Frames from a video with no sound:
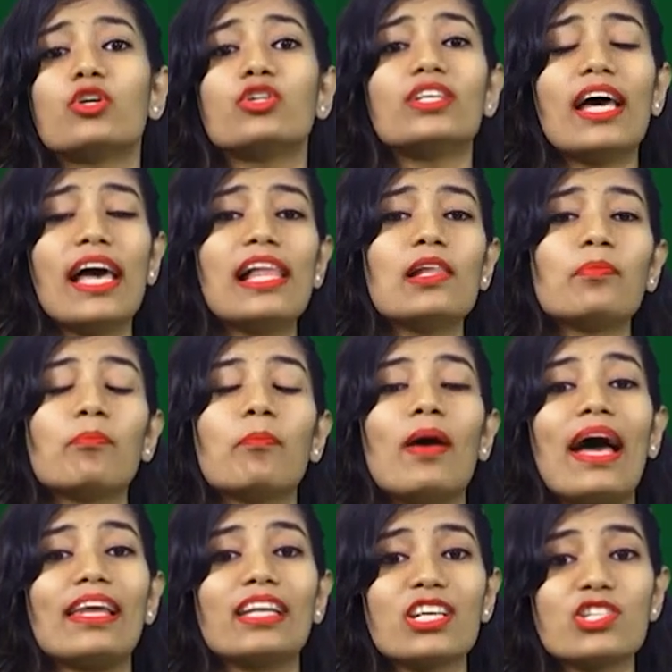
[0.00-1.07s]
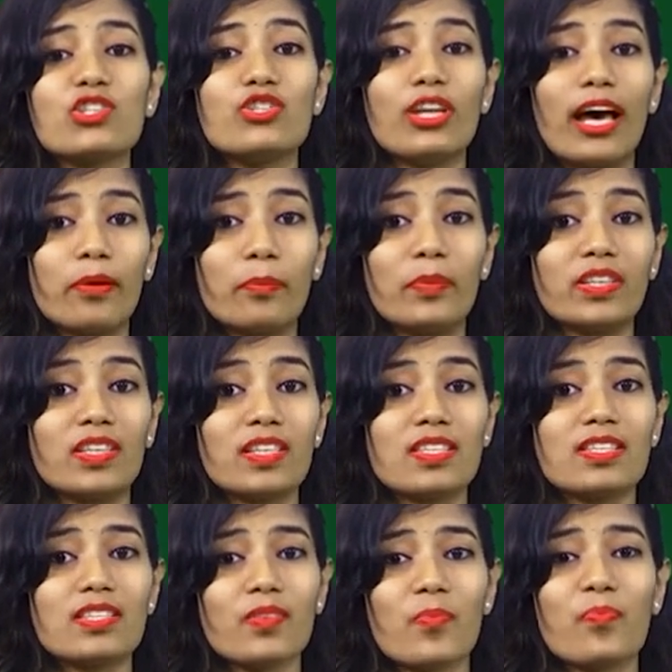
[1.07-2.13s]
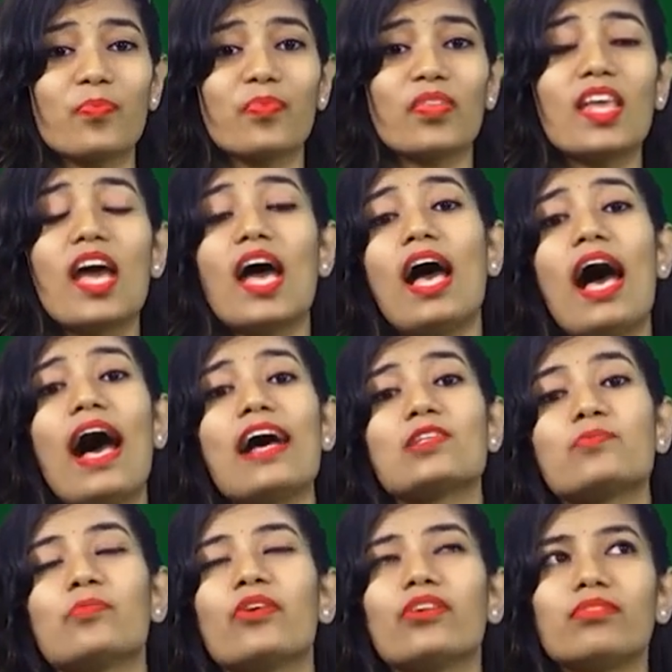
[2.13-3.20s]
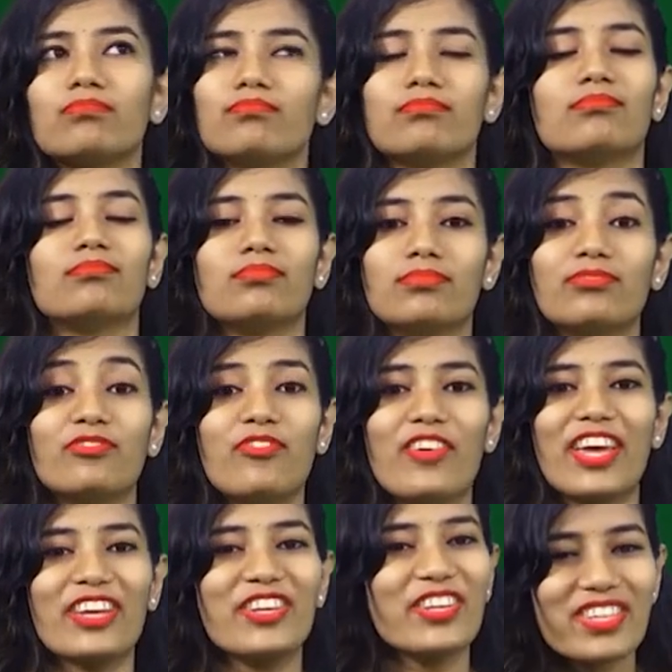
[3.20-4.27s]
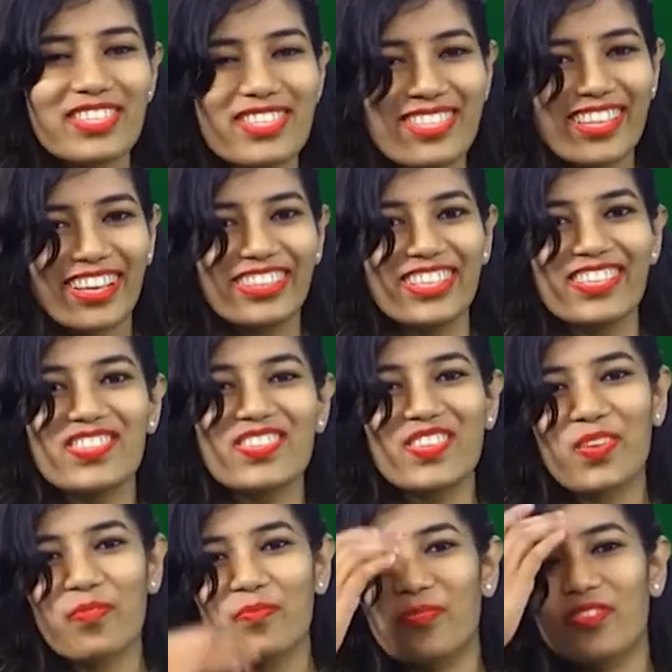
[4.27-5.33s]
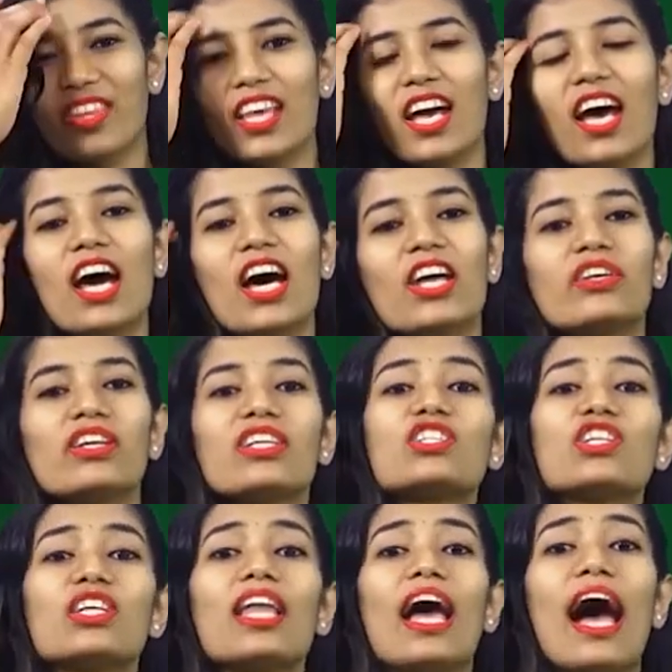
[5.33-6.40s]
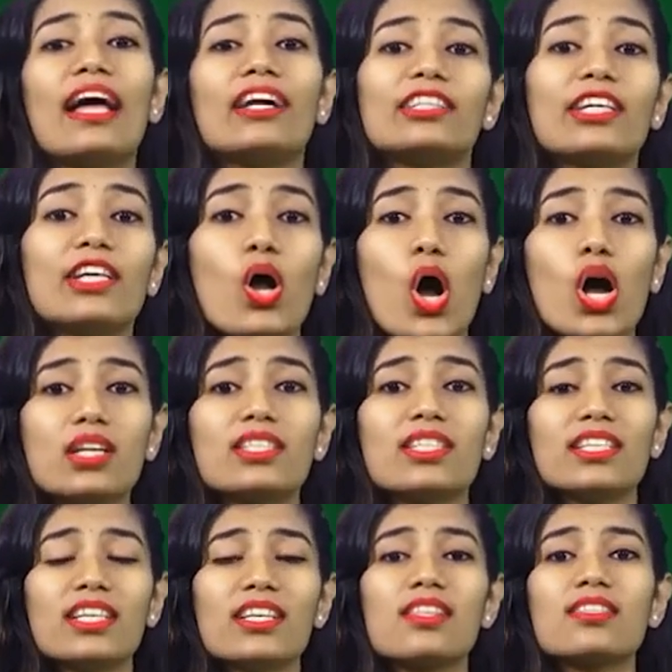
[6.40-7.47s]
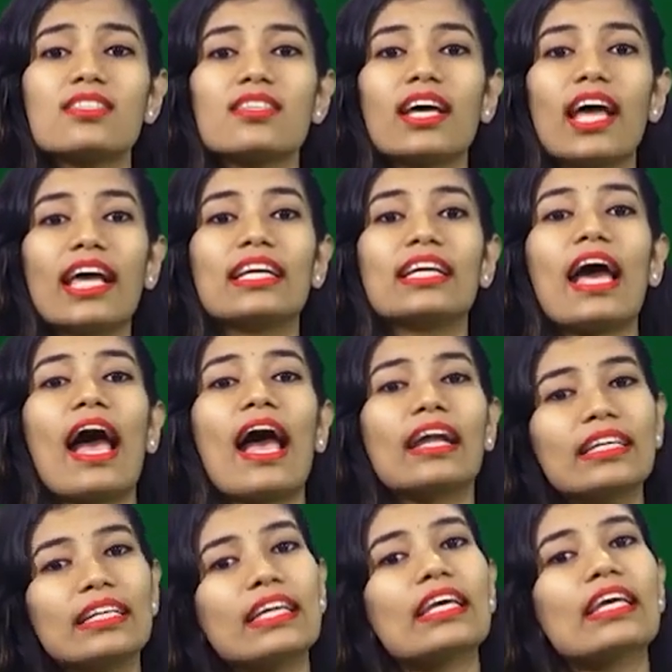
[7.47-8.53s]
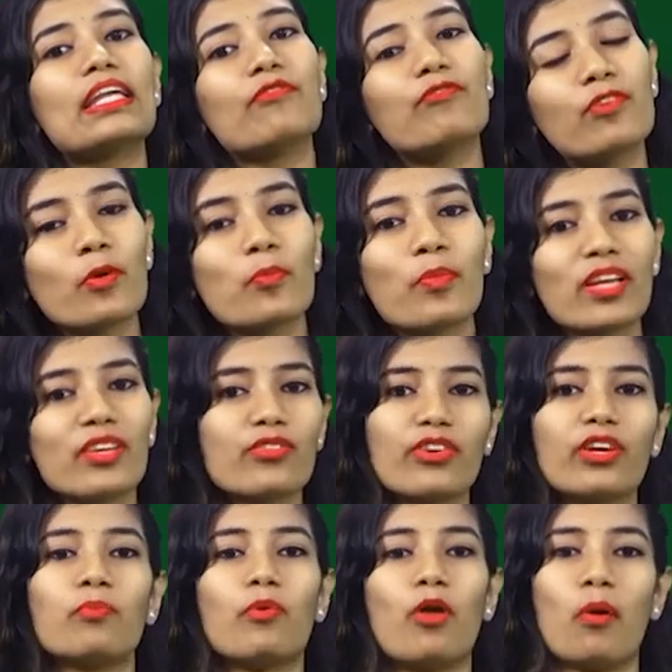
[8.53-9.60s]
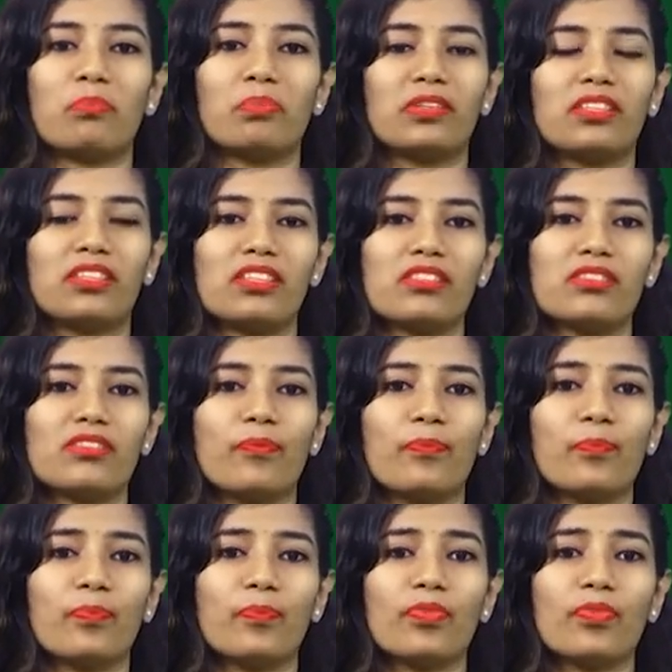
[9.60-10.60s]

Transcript: could help manage diabetes. As per various studies, rich in antioxidants and anti-inflammatory properties,